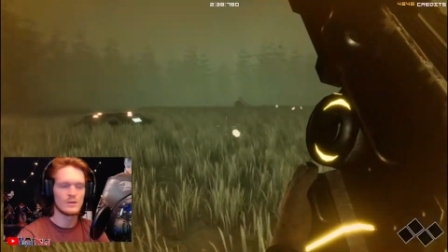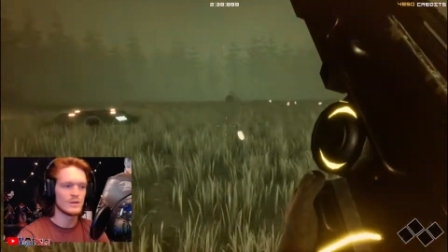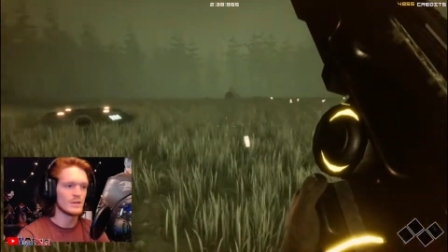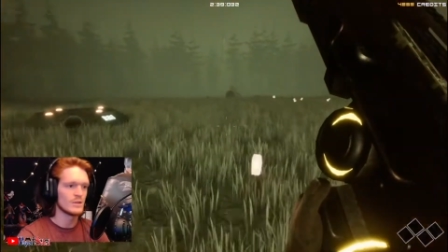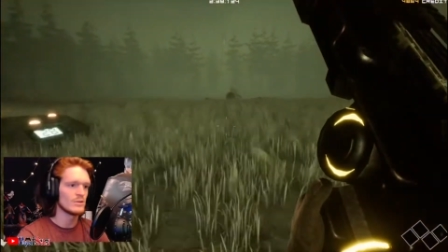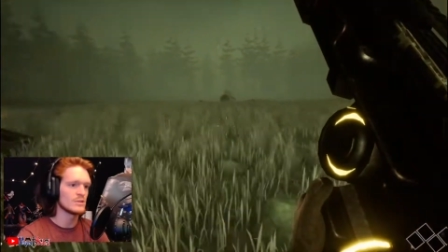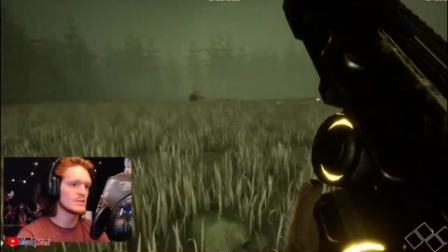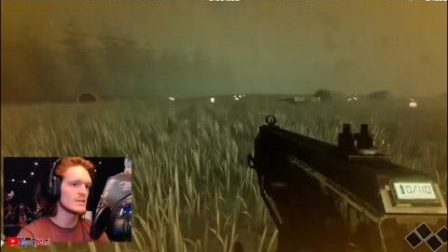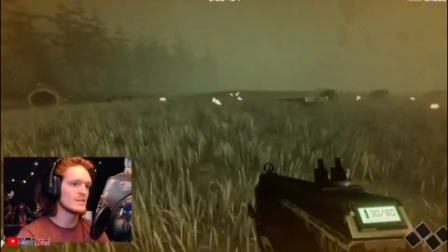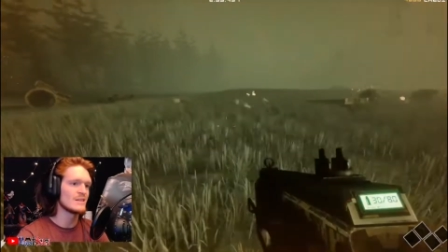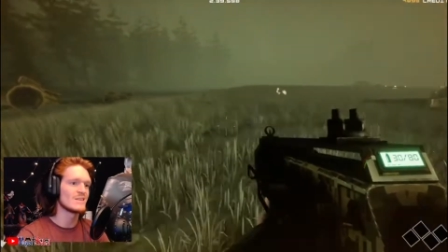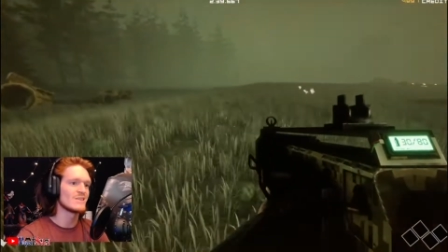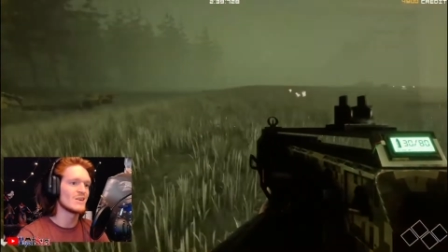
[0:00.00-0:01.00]
It looks
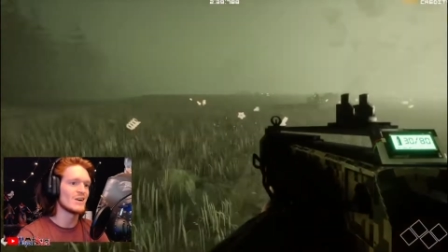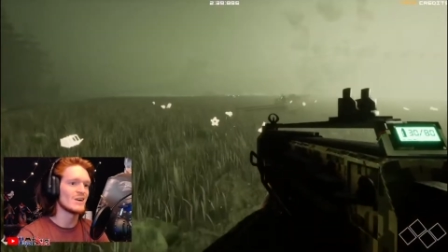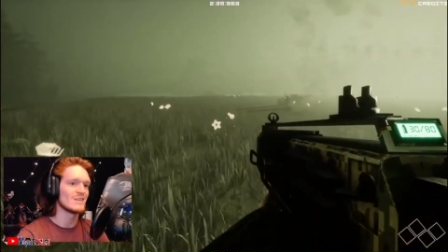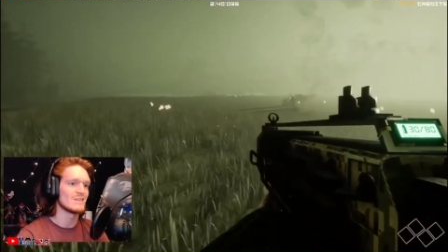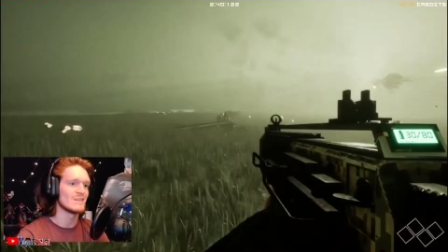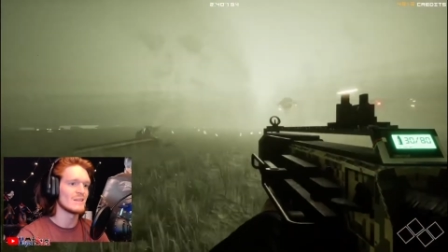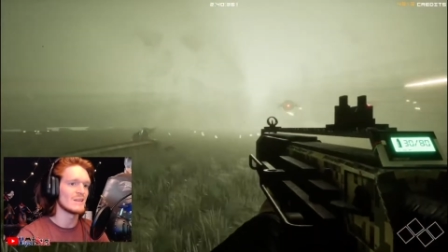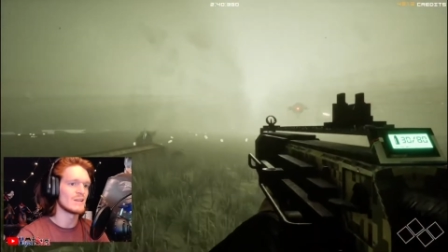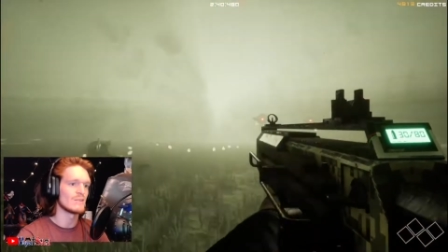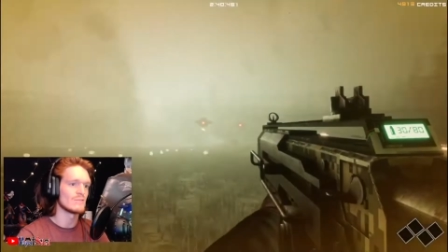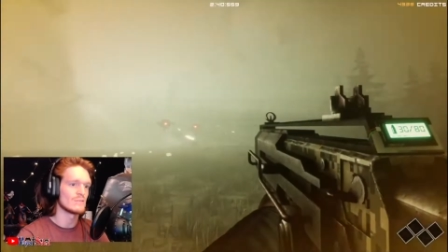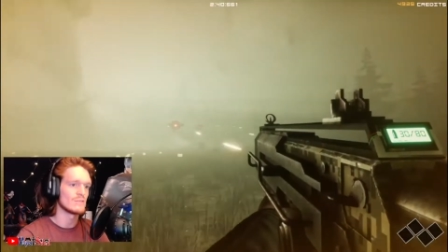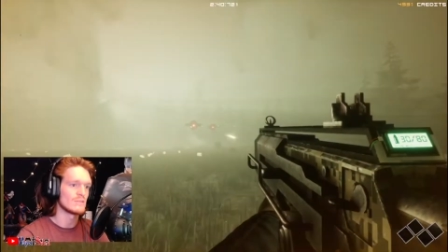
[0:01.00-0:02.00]
ungodly
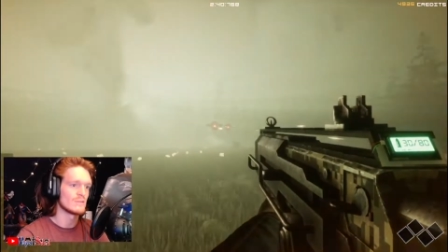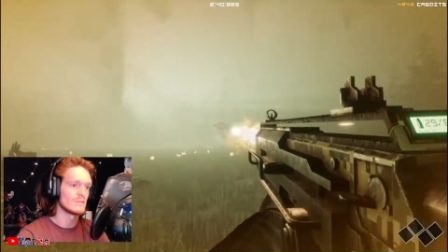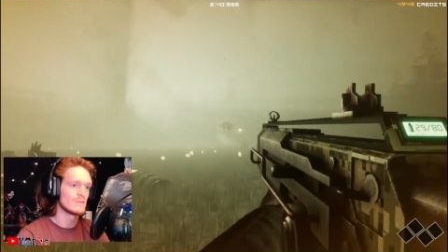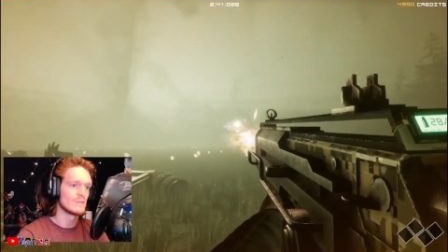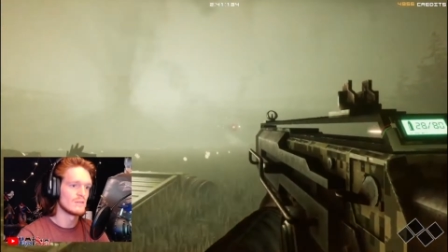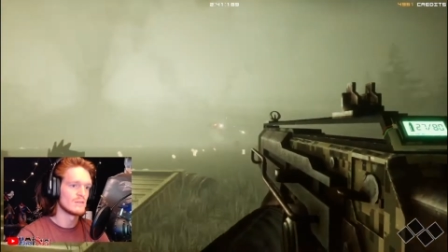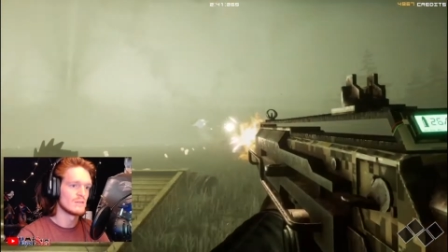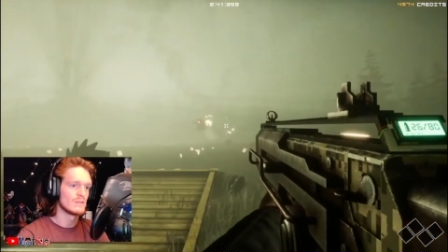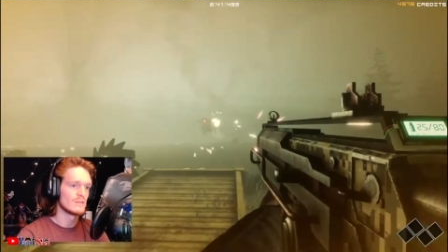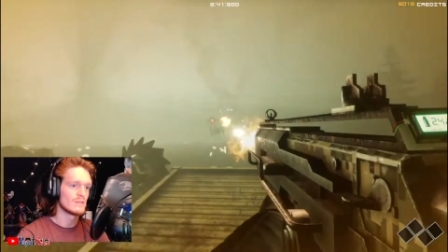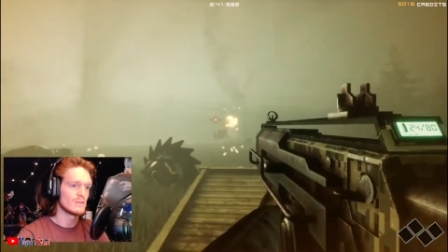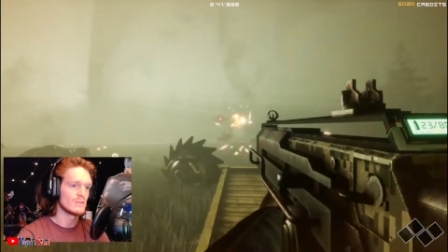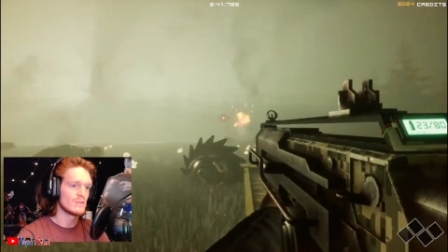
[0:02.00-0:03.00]
loud.
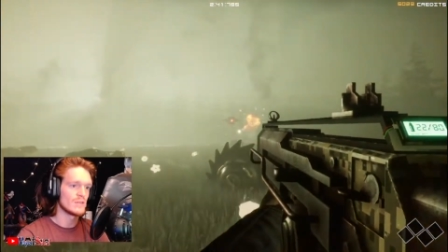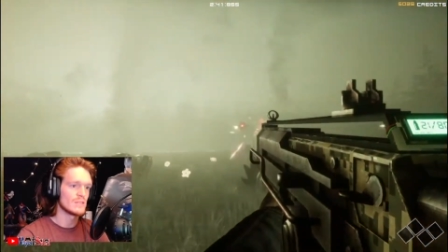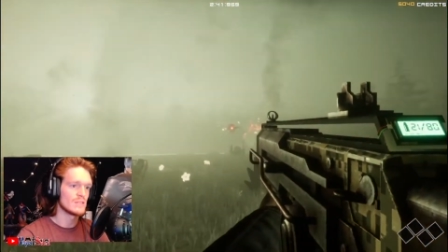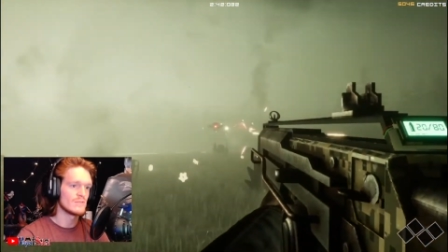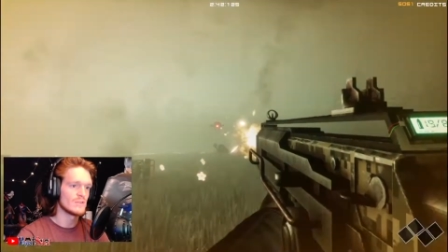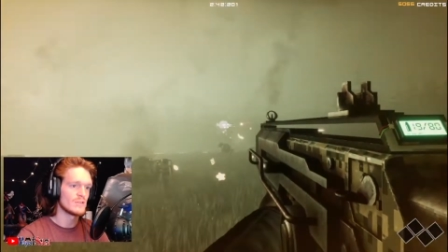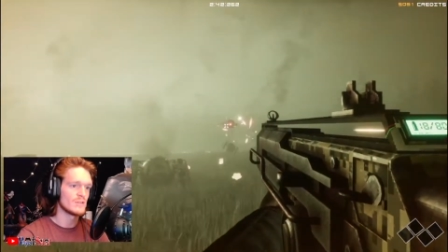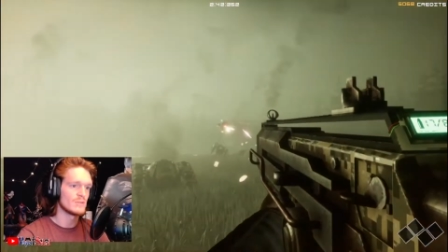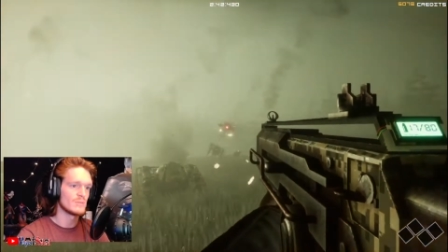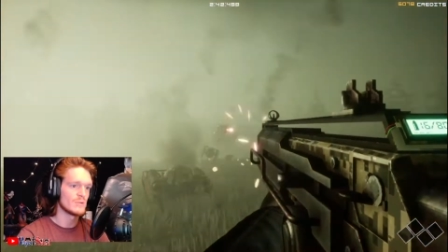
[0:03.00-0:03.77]
Can you guys even hear me?